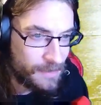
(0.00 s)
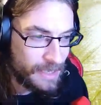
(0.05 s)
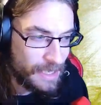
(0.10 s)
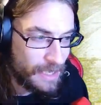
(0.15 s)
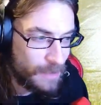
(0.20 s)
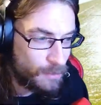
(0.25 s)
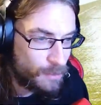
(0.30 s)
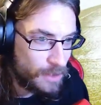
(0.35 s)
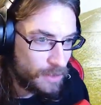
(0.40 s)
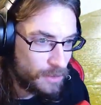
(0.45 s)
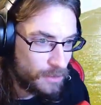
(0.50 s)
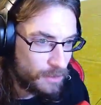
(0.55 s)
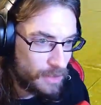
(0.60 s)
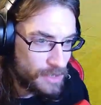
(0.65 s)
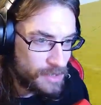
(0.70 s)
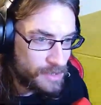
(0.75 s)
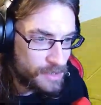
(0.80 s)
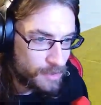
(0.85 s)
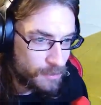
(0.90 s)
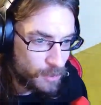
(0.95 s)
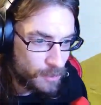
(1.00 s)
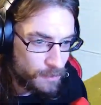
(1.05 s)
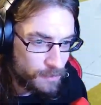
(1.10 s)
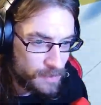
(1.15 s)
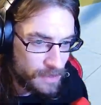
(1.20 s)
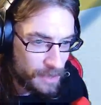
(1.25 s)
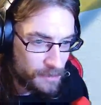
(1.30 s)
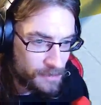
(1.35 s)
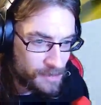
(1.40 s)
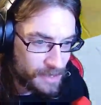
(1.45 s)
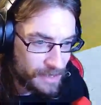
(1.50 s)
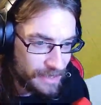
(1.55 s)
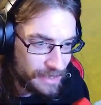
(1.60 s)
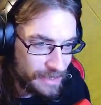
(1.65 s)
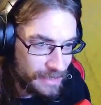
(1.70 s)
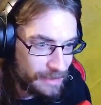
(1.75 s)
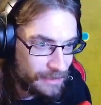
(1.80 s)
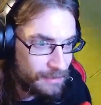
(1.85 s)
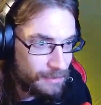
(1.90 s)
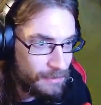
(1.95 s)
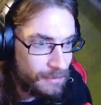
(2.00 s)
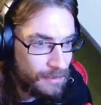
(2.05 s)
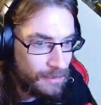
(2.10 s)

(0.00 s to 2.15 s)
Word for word: we can't run across the rooftops again.